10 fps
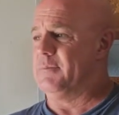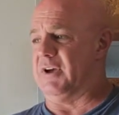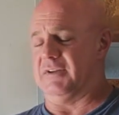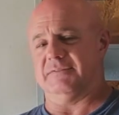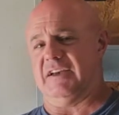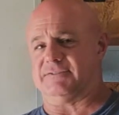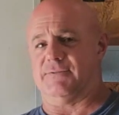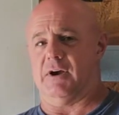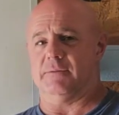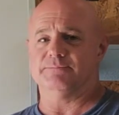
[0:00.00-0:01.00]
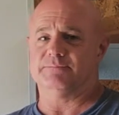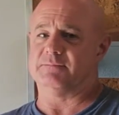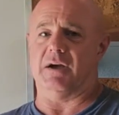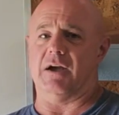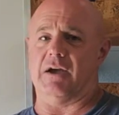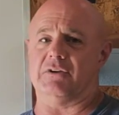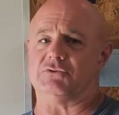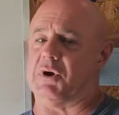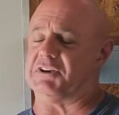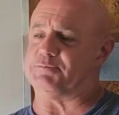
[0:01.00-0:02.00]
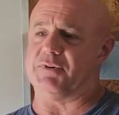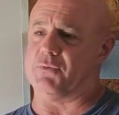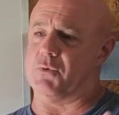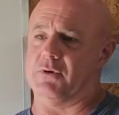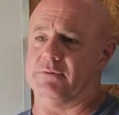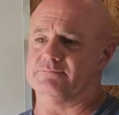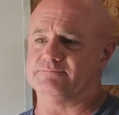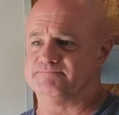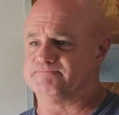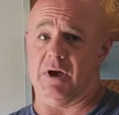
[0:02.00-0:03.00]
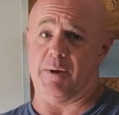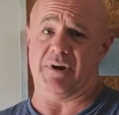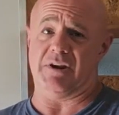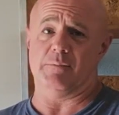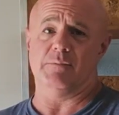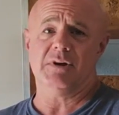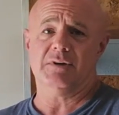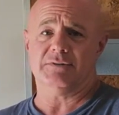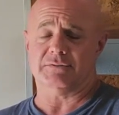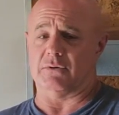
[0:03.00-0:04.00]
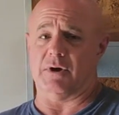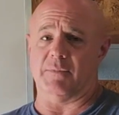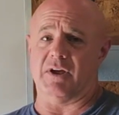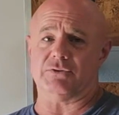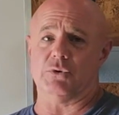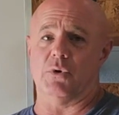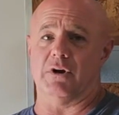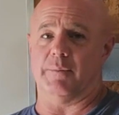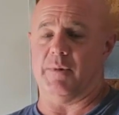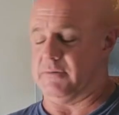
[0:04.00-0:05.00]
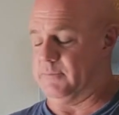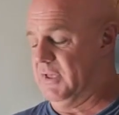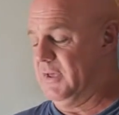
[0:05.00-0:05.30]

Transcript: But that's fine. I had twice before and I beat them. So I'm not too worried about it.